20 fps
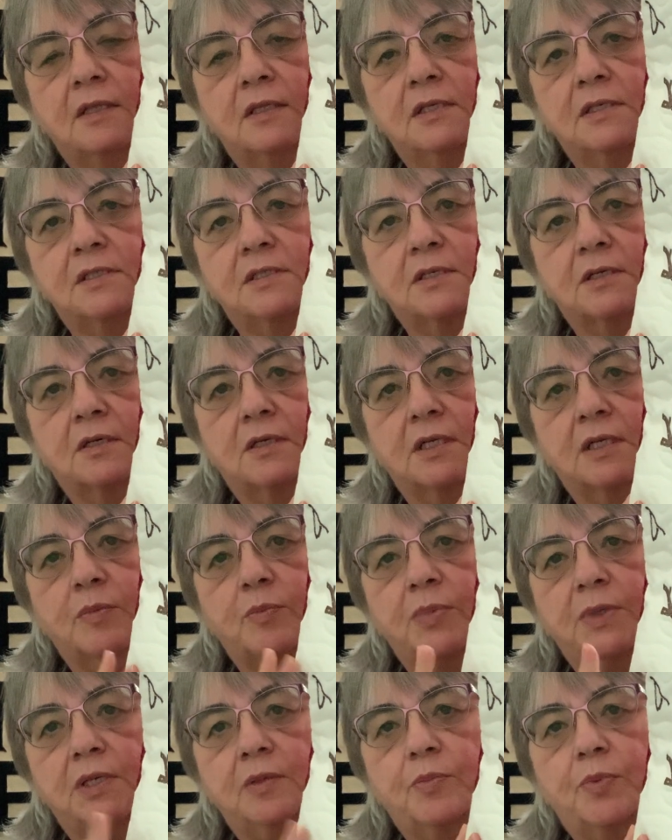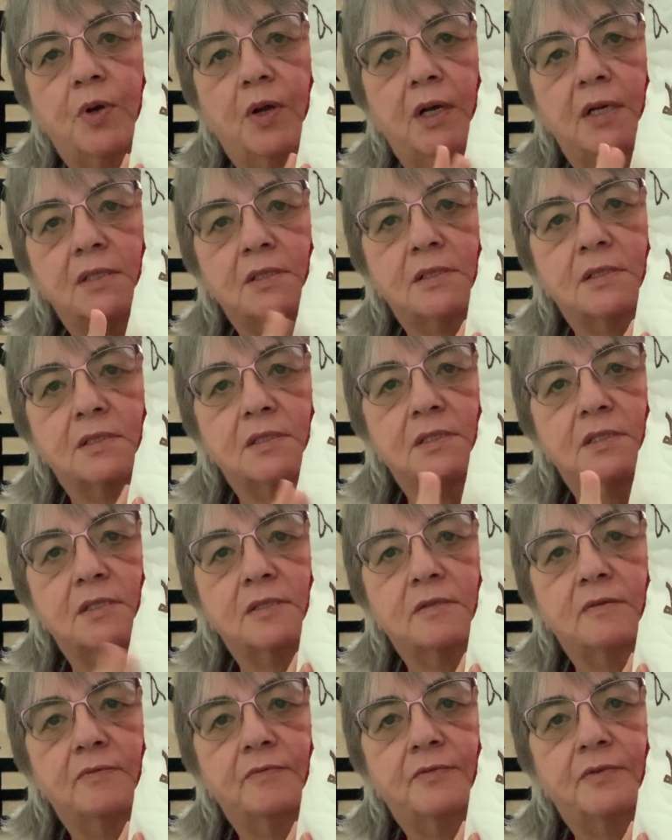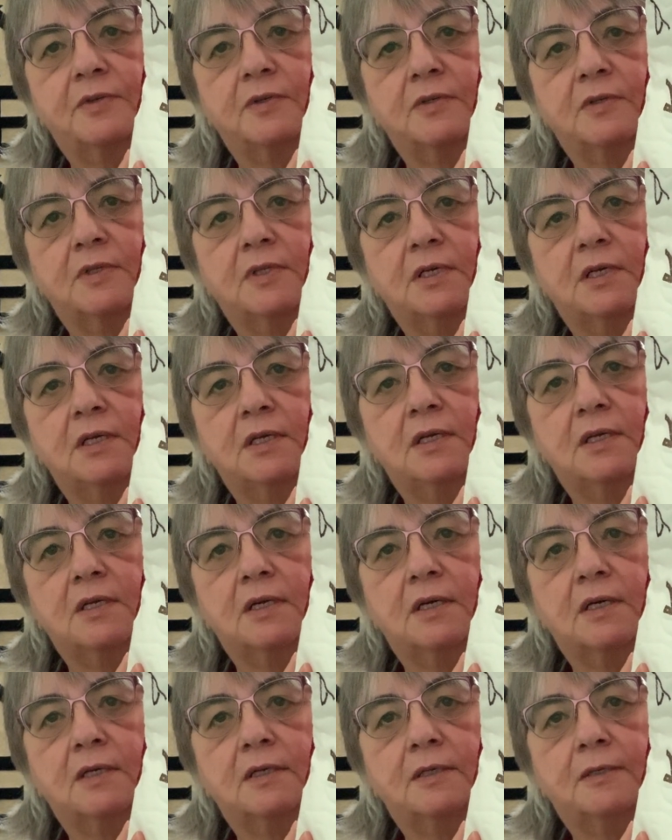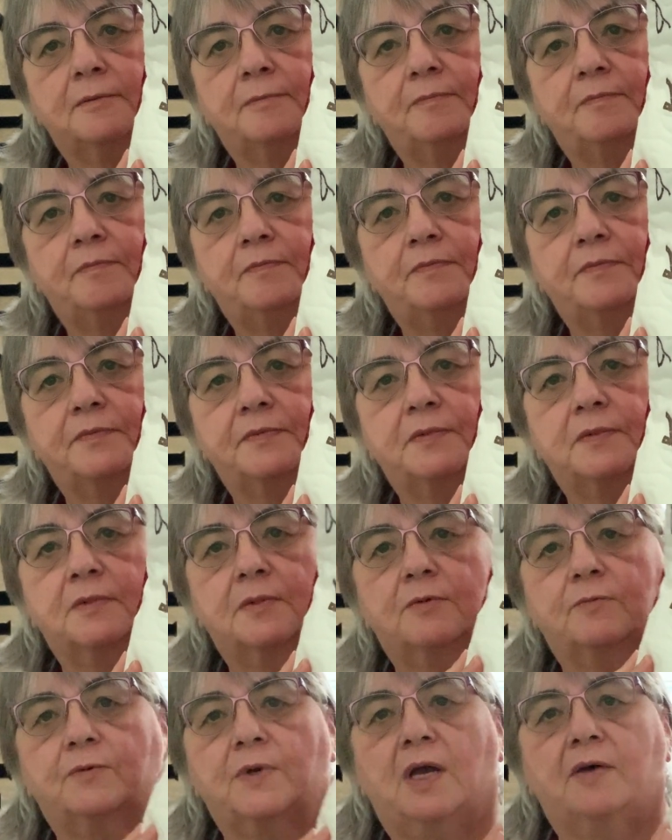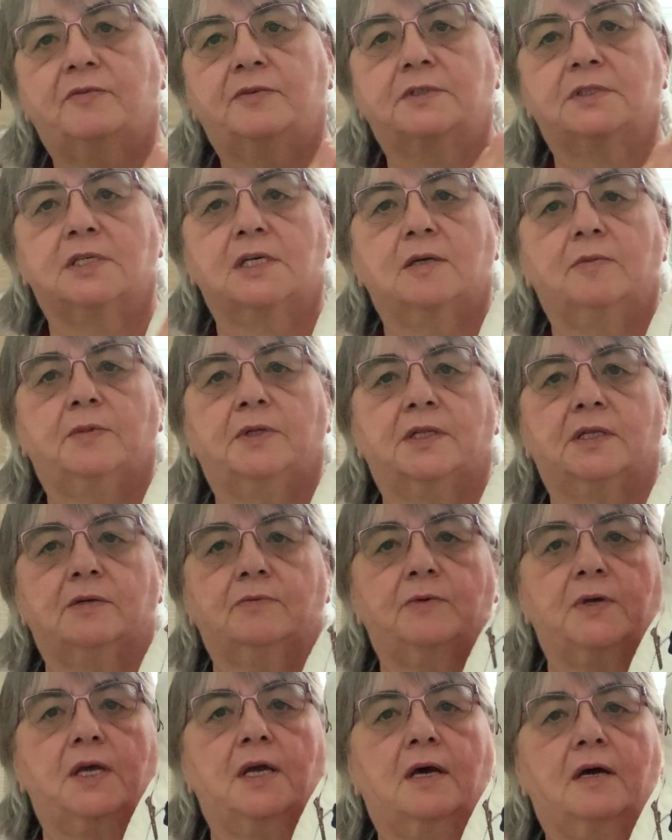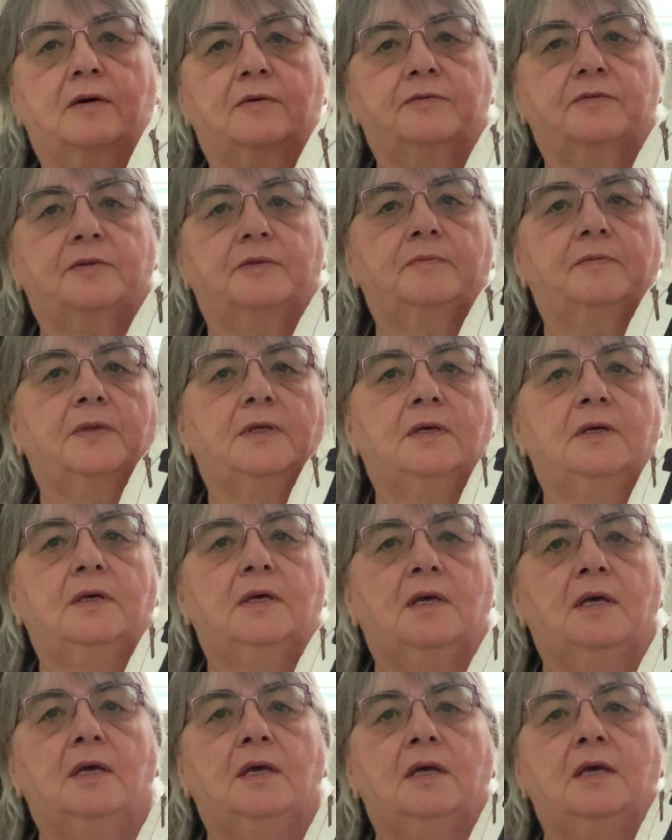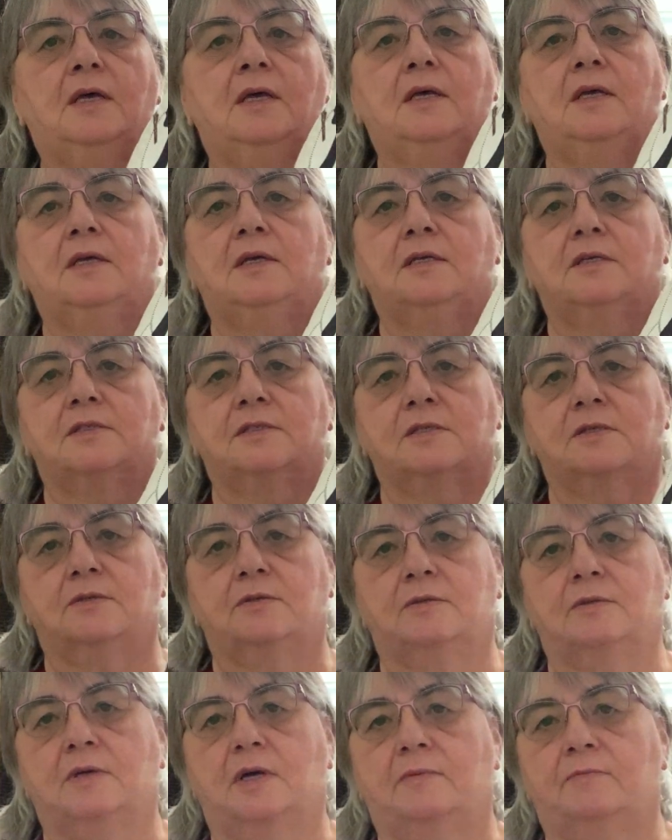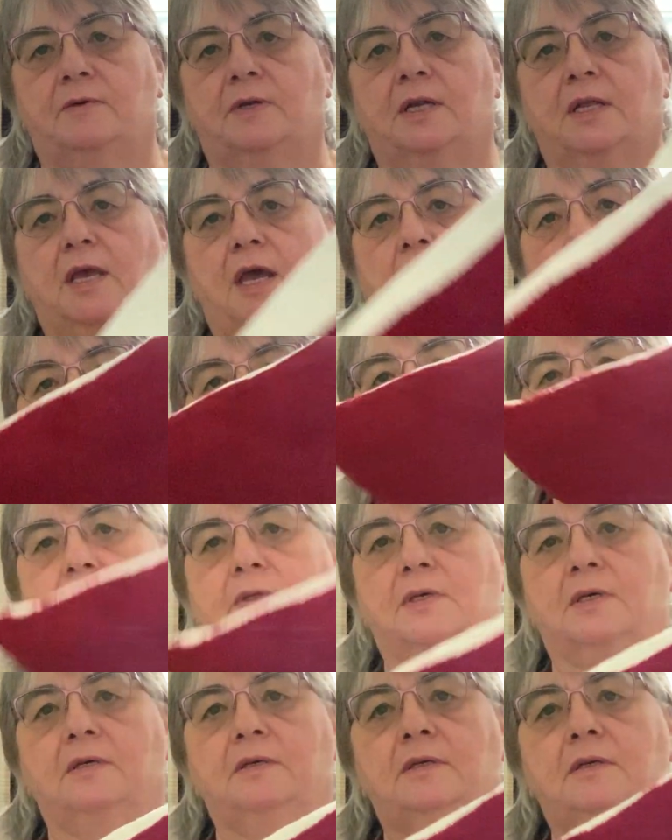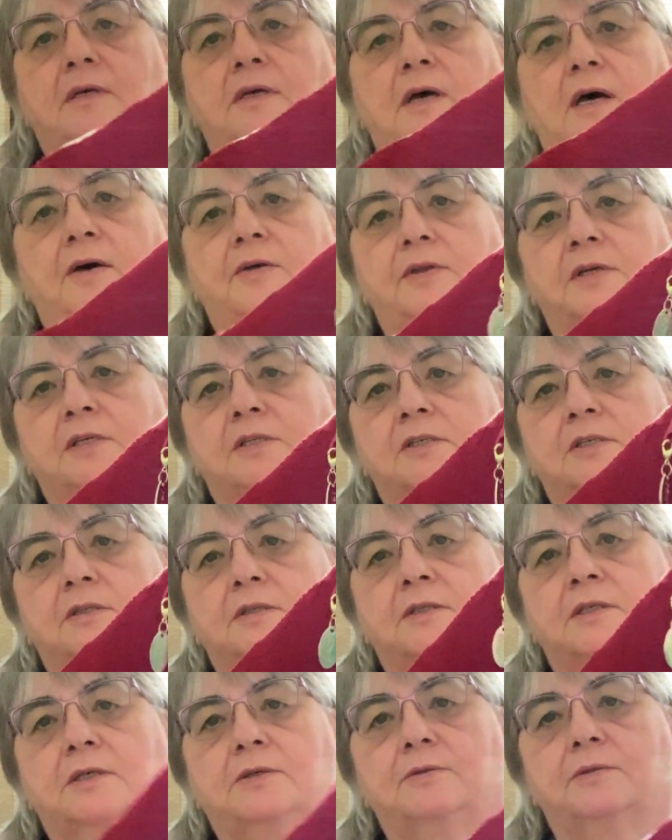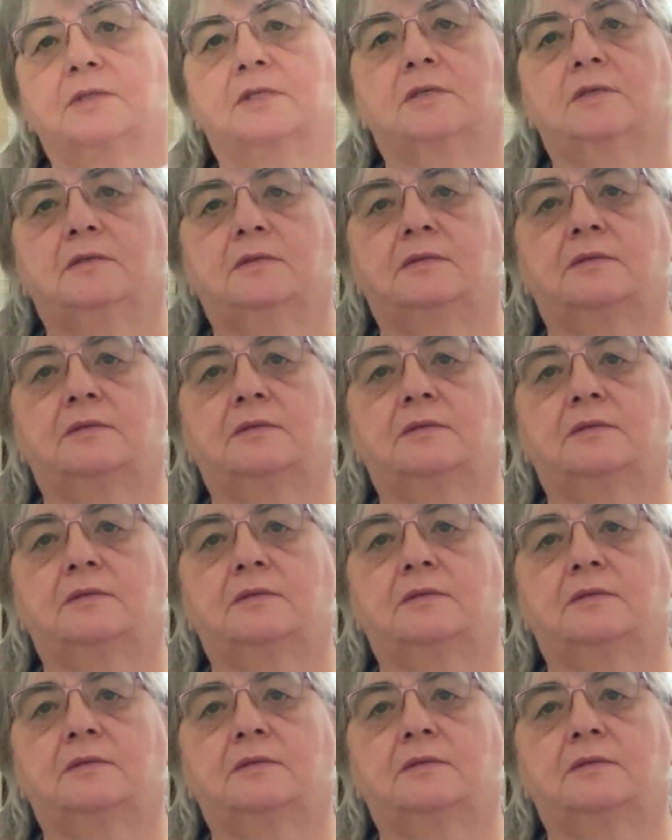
these are going to be prizes for the raffle table that we have. So I'm really happy with how they turned out.